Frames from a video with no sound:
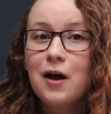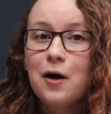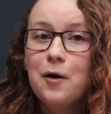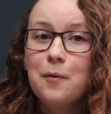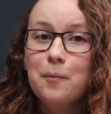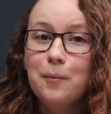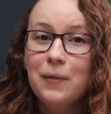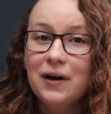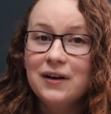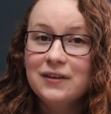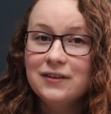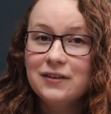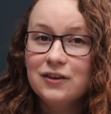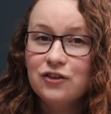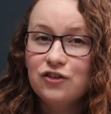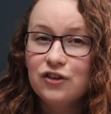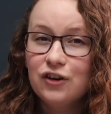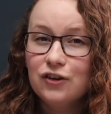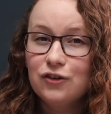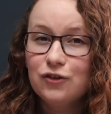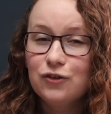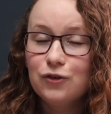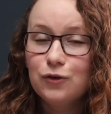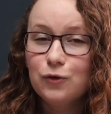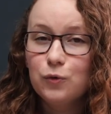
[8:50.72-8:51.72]
My
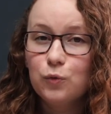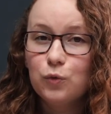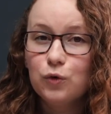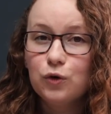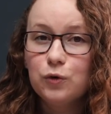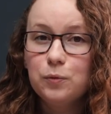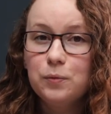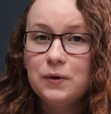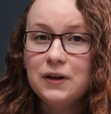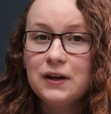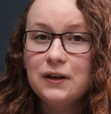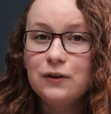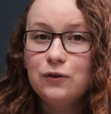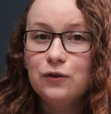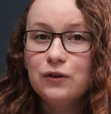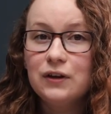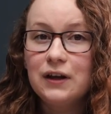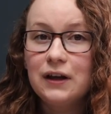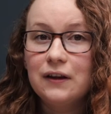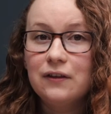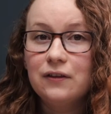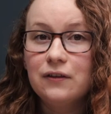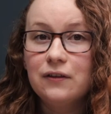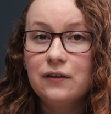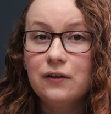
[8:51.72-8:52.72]
suggestion would be to
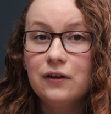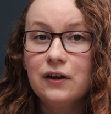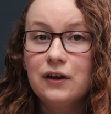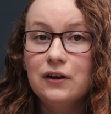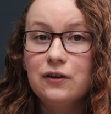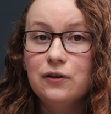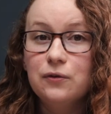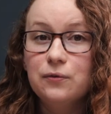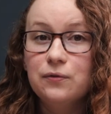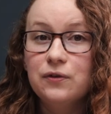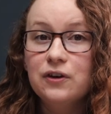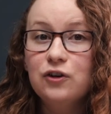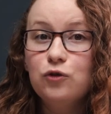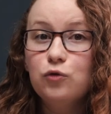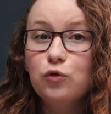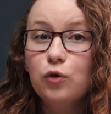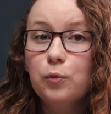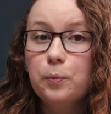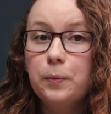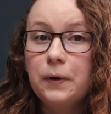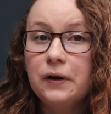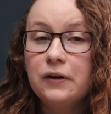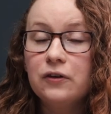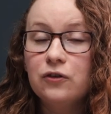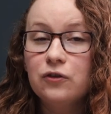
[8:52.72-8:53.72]
get the
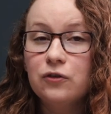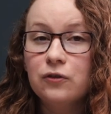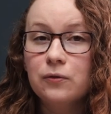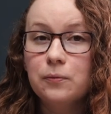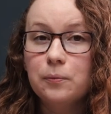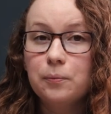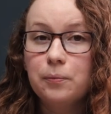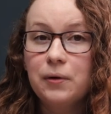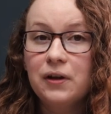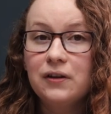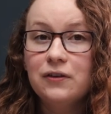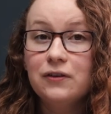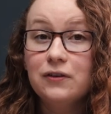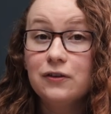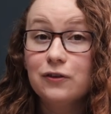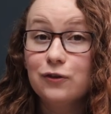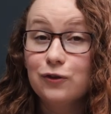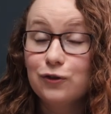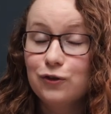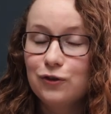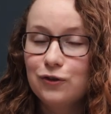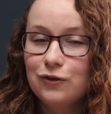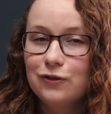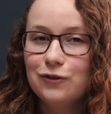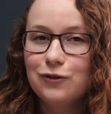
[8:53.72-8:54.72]
individual
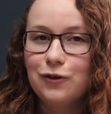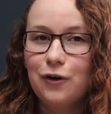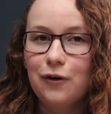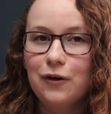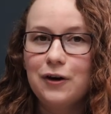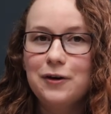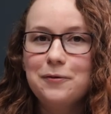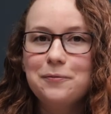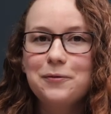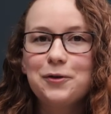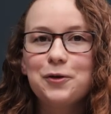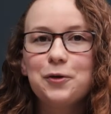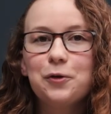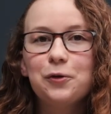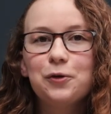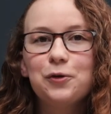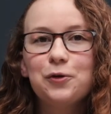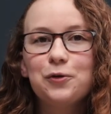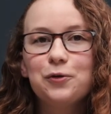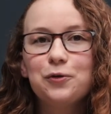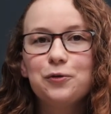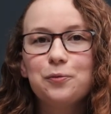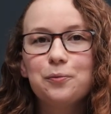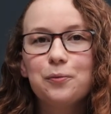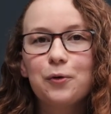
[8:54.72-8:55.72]
pencils you'll
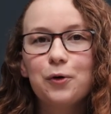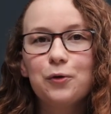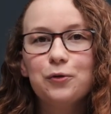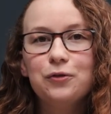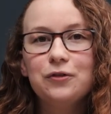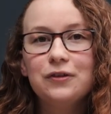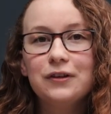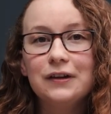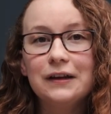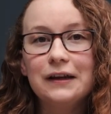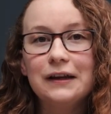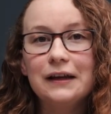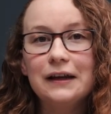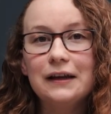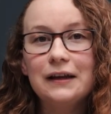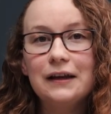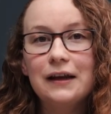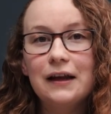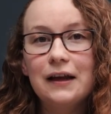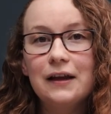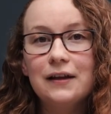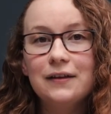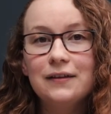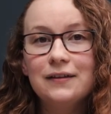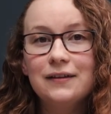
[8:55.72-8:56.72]
use mostly
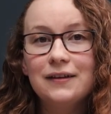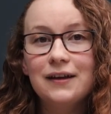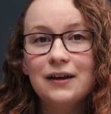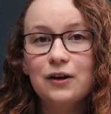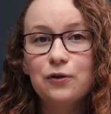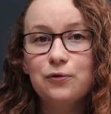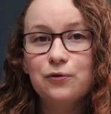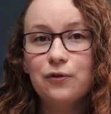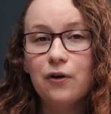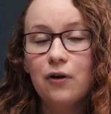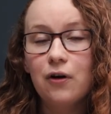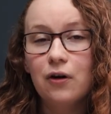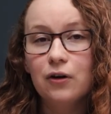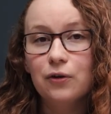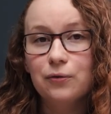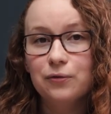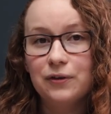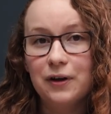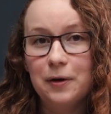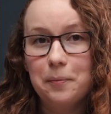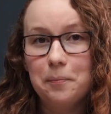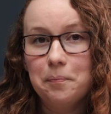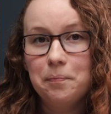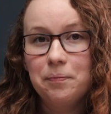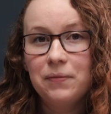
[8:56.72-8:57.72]
instead of all of
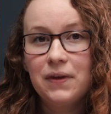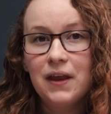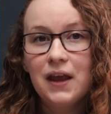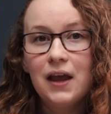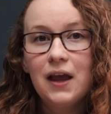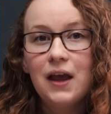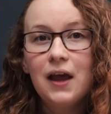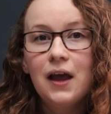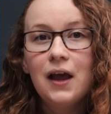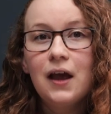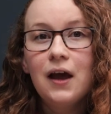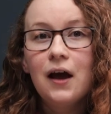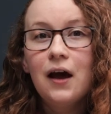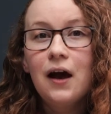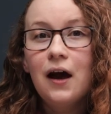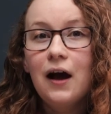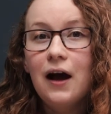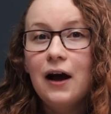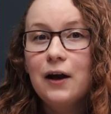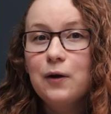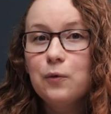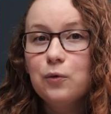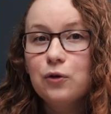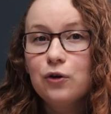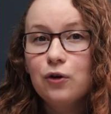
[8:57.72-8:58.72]
them.
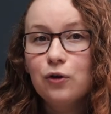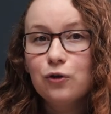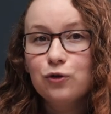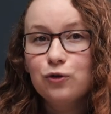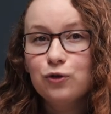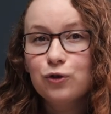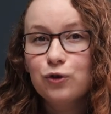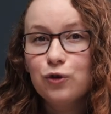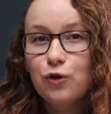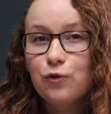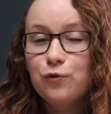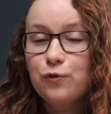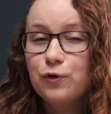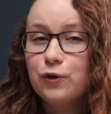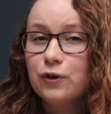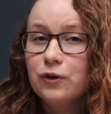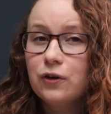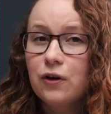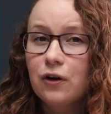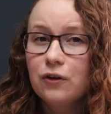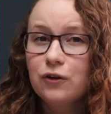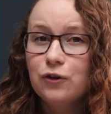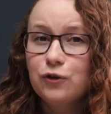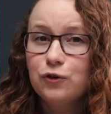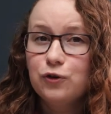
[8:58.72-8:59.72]
I would also go for the
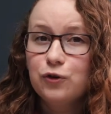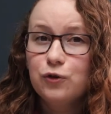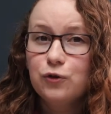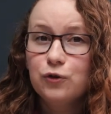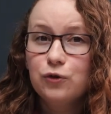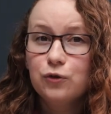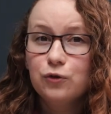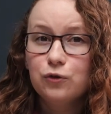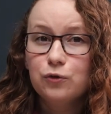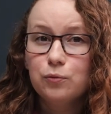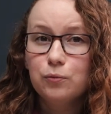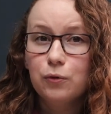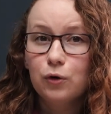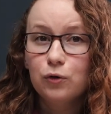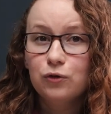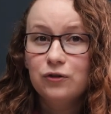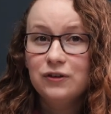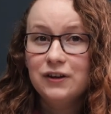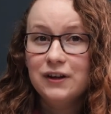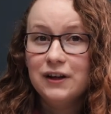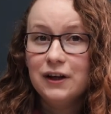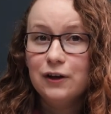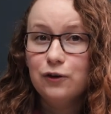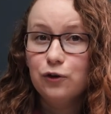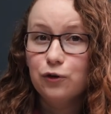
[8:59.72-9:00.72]
colors you use
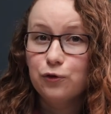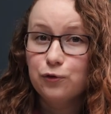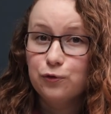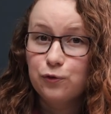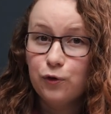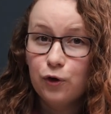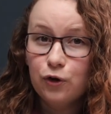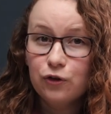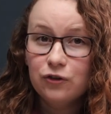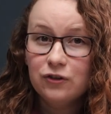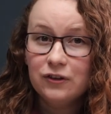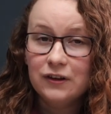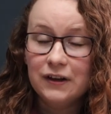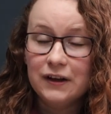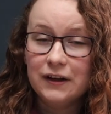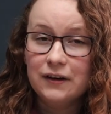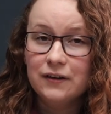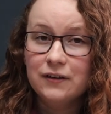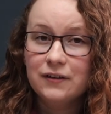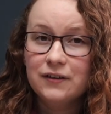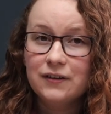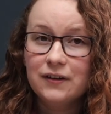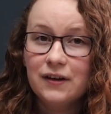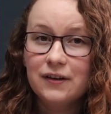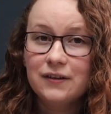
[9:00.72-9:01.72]
mostly in your first
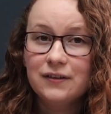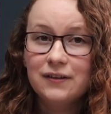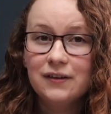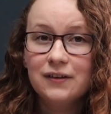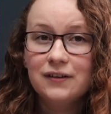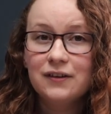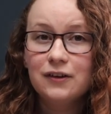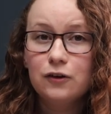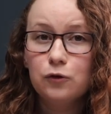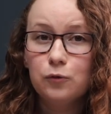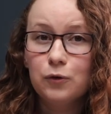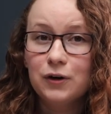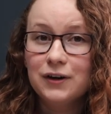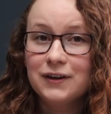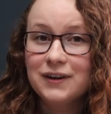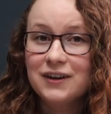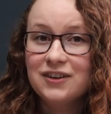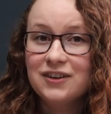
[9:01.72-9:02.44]
layers, as this is where they